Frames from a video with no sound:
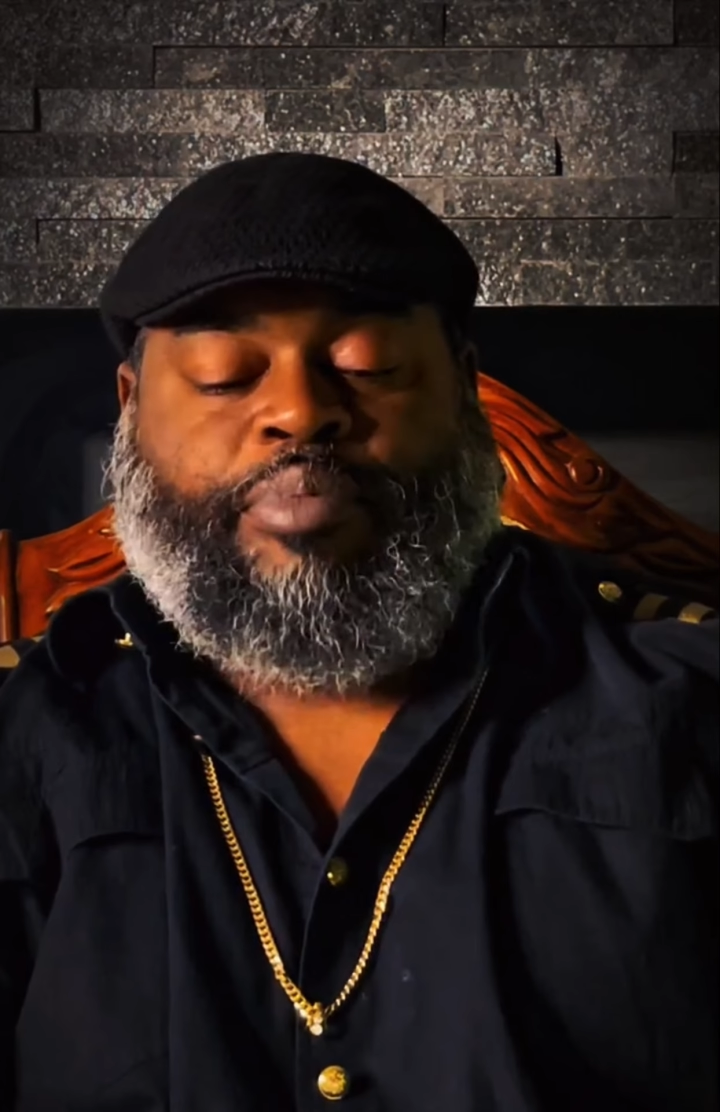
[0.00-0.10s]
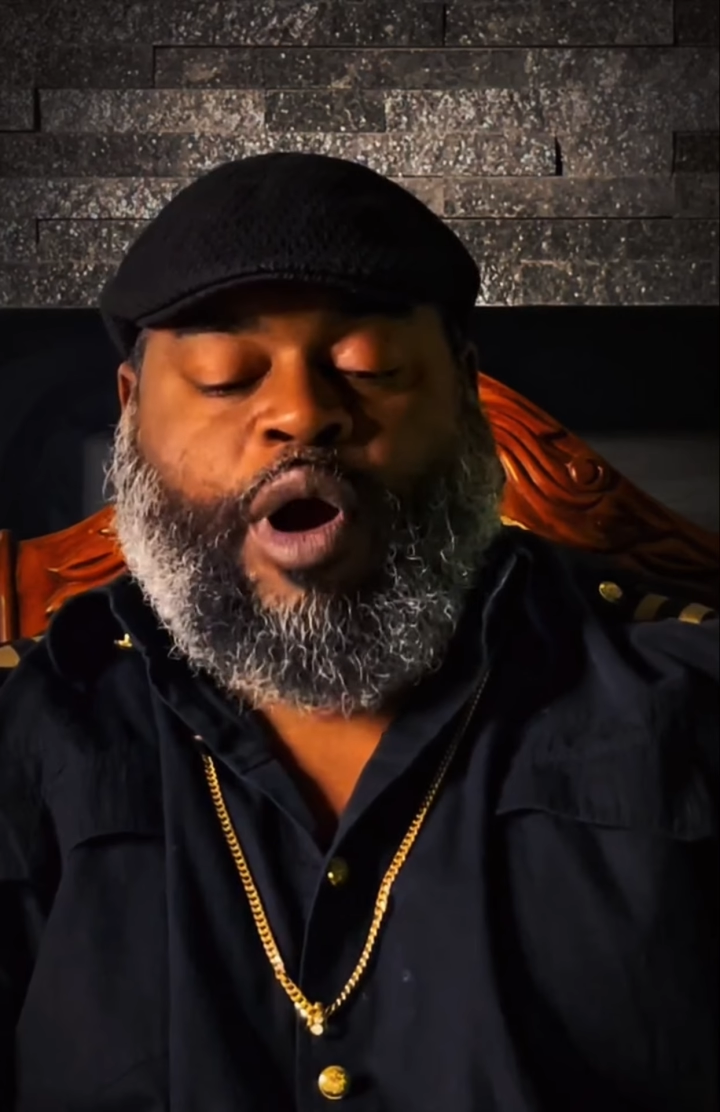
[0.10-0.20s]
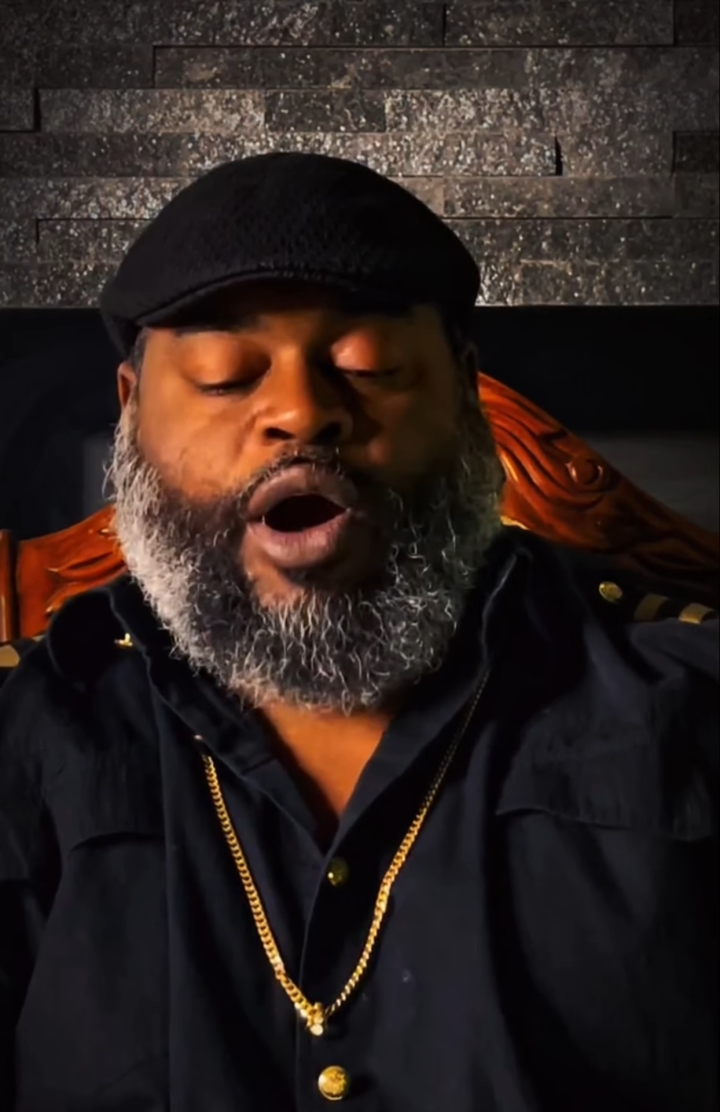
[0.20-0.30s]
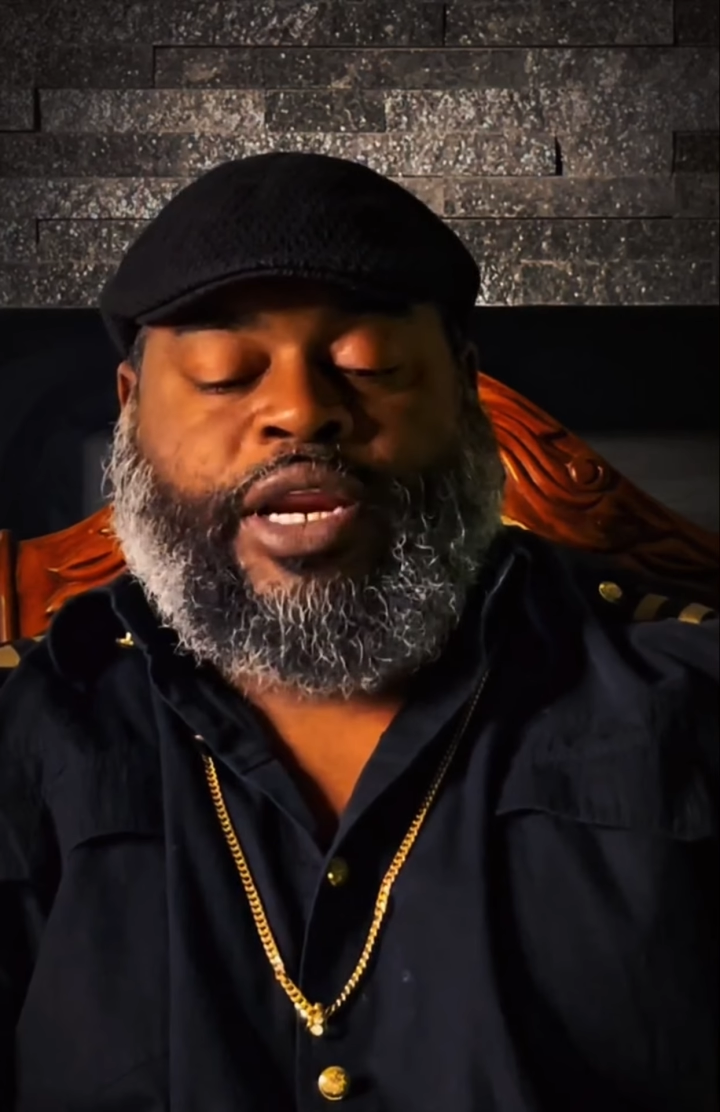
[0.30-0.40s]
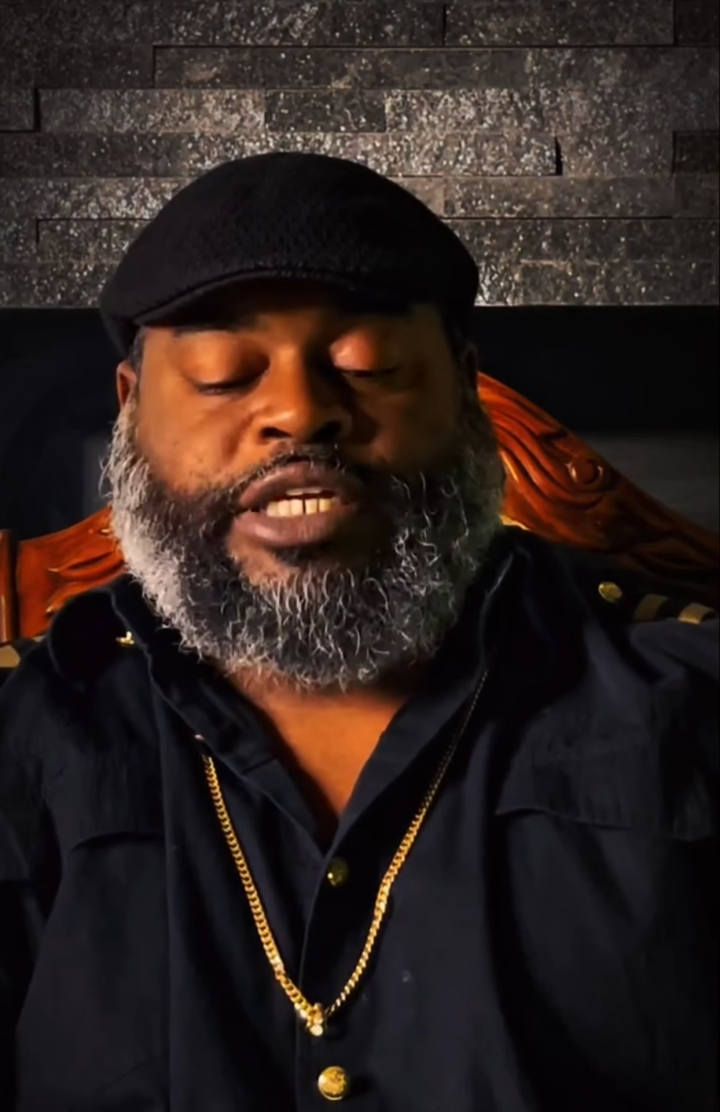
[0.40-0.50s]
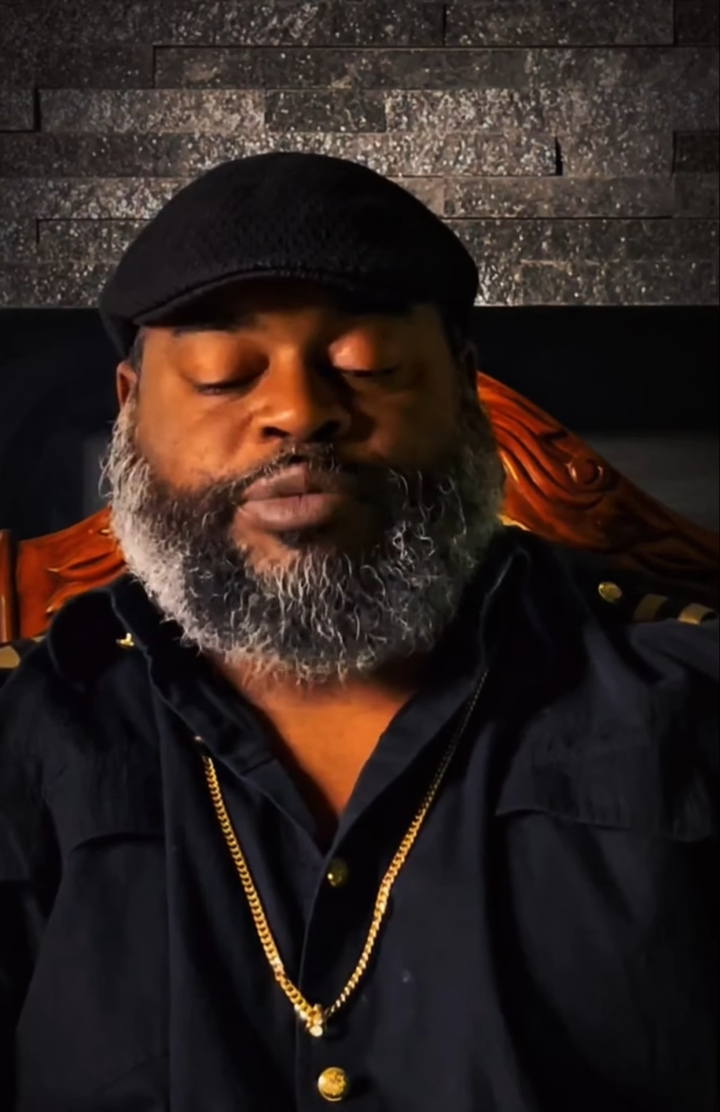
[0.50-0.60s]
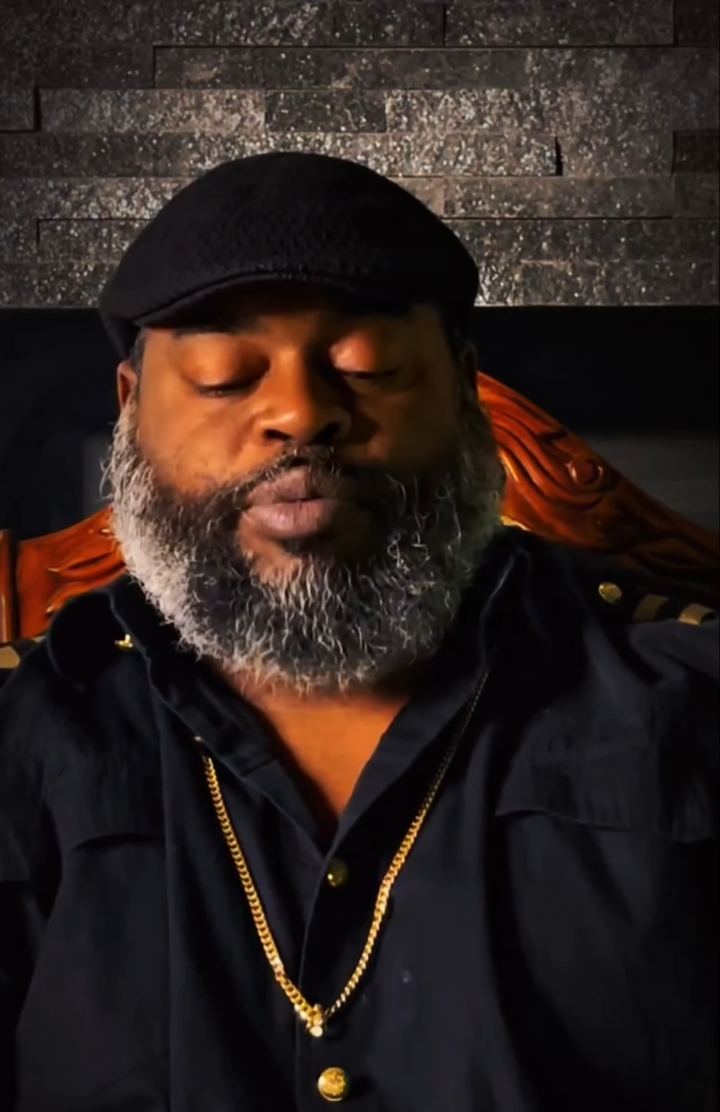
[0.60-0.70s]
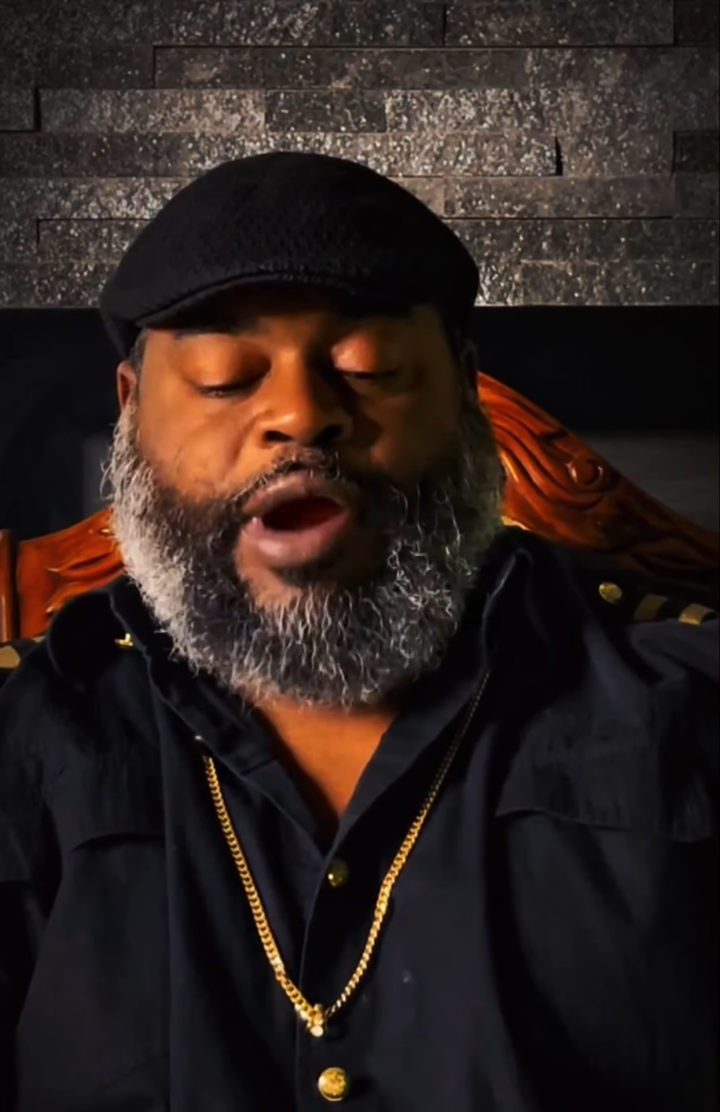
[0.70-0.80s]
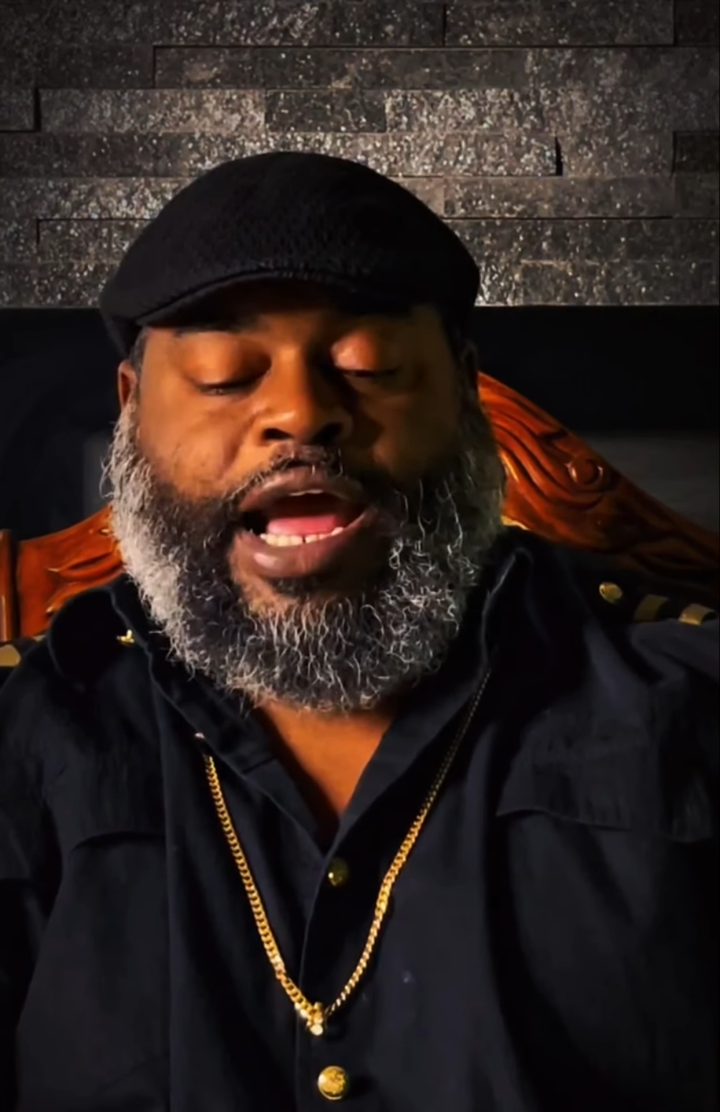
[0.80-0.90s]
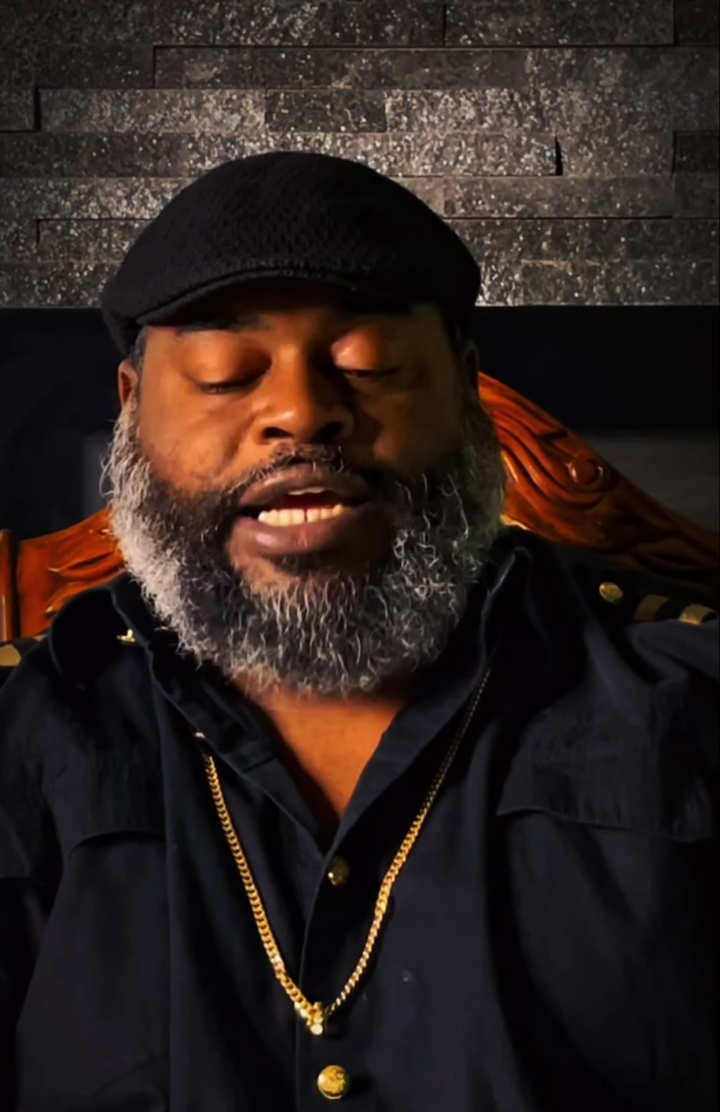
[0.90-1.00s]
parties
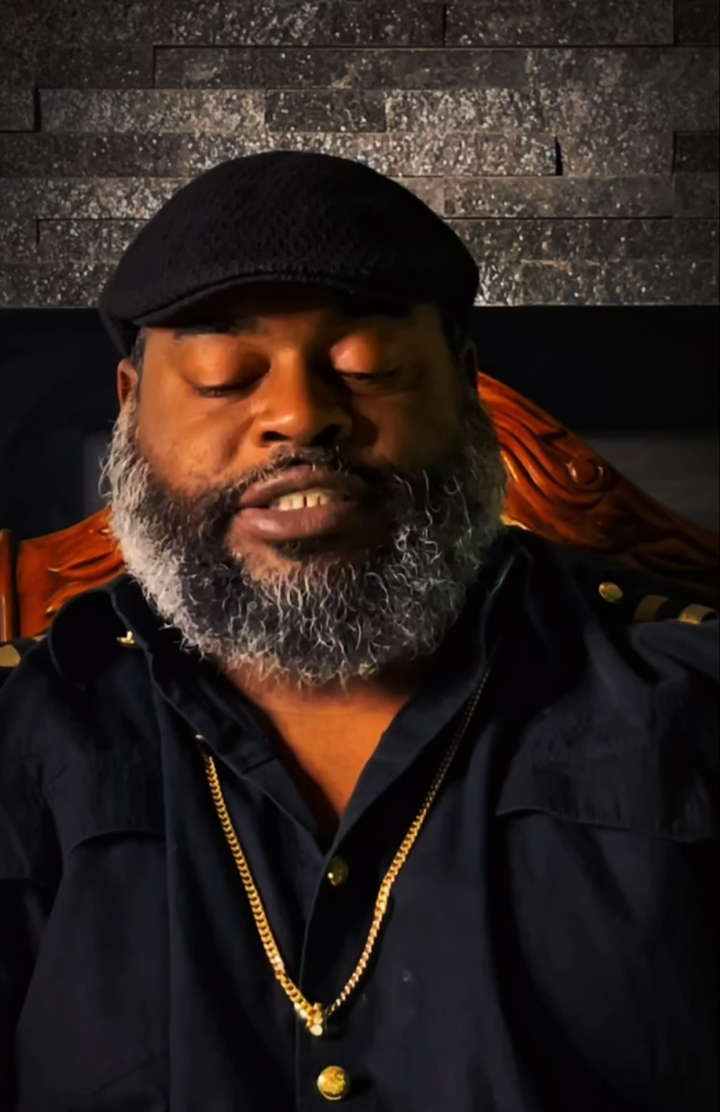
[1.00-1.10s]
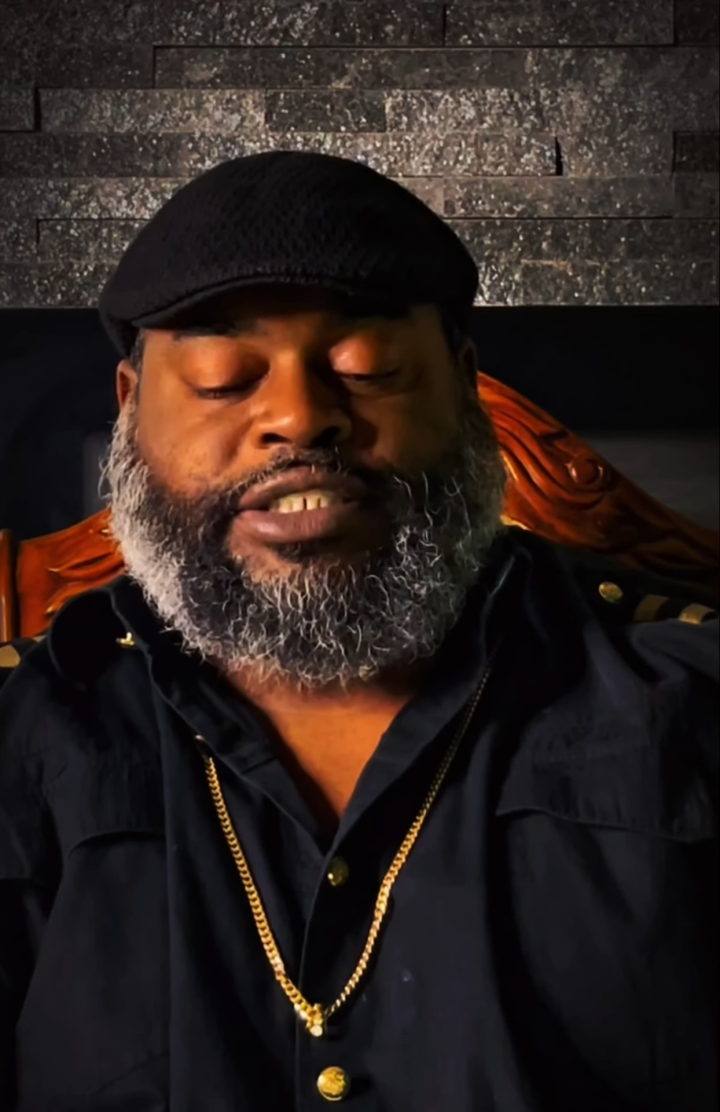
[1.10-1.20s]
prior